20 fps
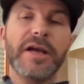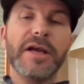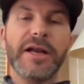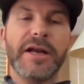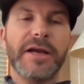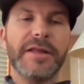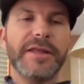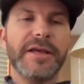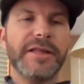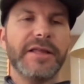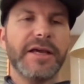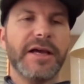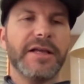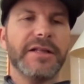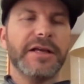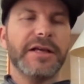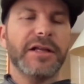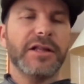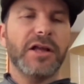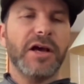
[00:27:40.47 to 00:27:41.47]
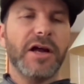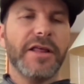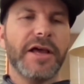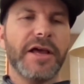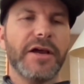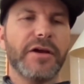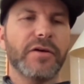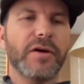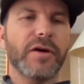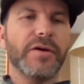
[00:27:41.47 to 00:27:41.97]
And I think that a lot of
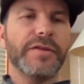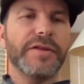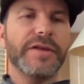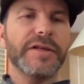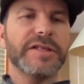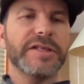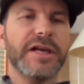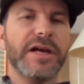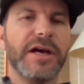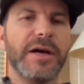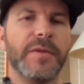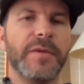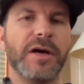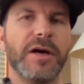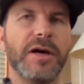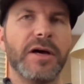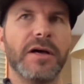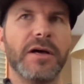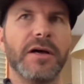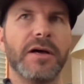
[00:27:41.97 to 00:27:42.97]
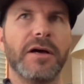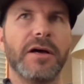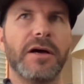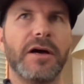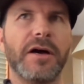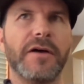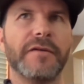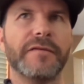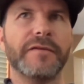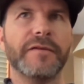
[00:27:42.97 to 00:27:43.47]
that growth has come
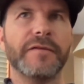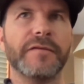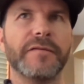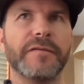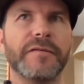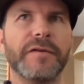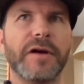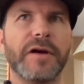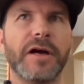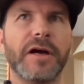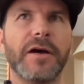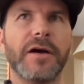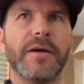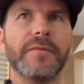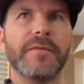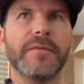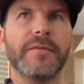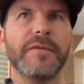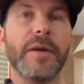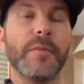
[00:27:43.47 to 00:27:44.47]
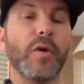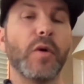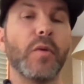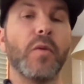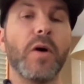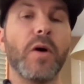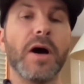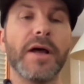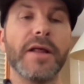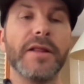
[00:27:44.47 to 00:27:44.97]
off of, number
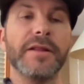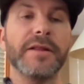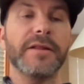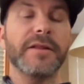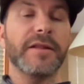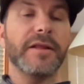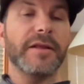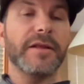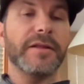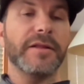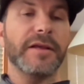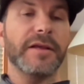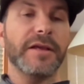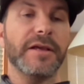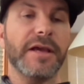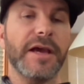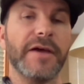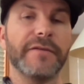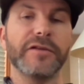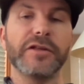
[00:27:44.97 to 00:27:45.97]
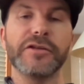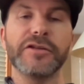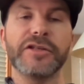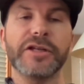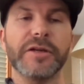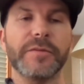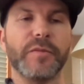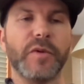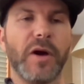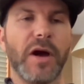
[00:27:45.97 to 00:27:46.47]
one, the
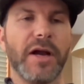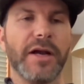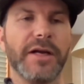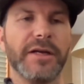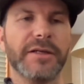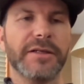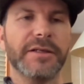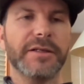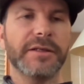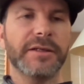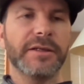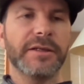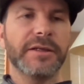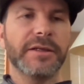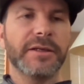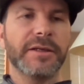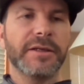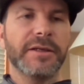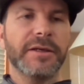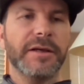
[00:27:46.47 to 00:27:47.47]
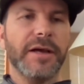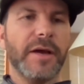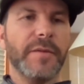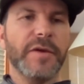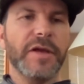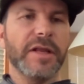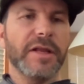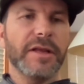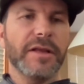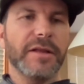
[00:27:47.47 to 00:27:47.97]
evolution in product.
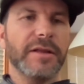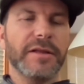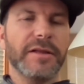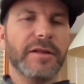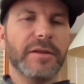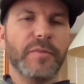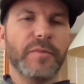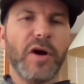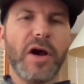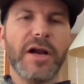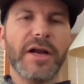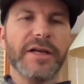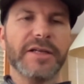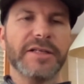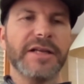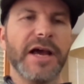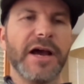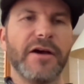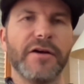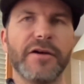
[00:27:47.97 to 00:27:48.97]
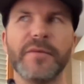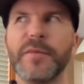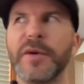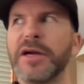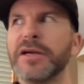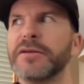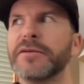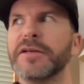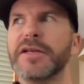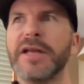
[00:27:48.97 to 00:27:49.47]
The products now
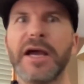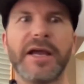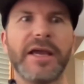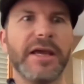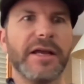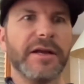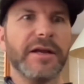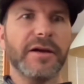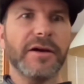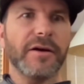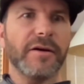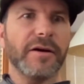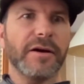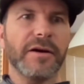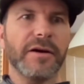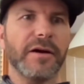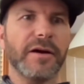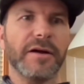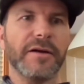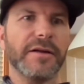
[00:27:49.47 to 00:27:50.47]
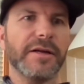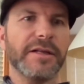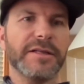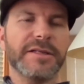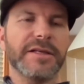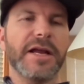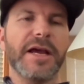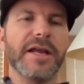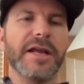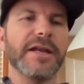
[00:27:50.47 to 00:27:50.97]
compared to a decade ago are
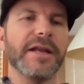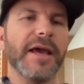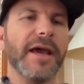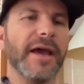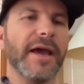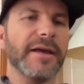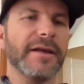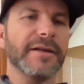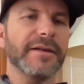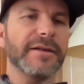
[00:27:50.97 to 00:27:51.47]
it's a night and day.